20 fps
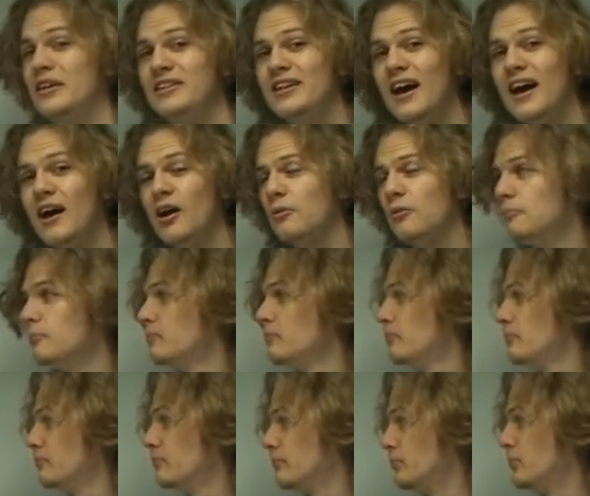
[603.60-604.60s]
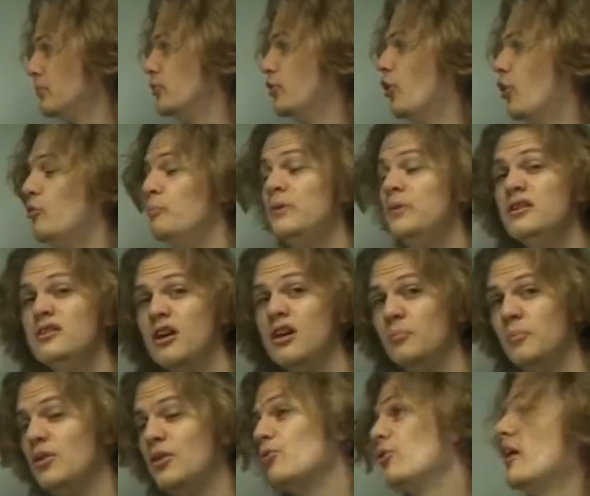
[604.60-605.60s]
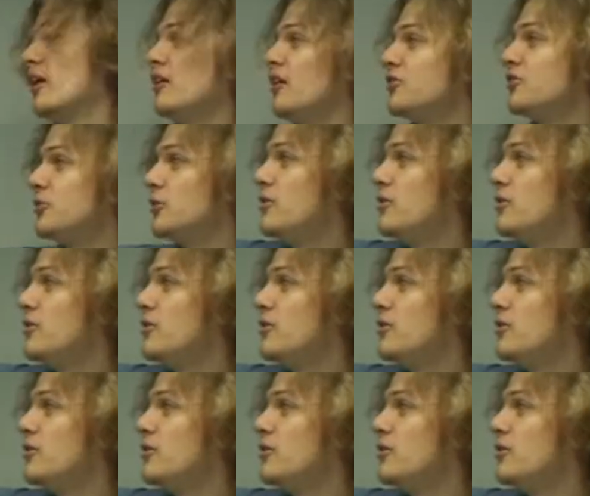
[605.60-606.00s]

down, so B can't be the right answer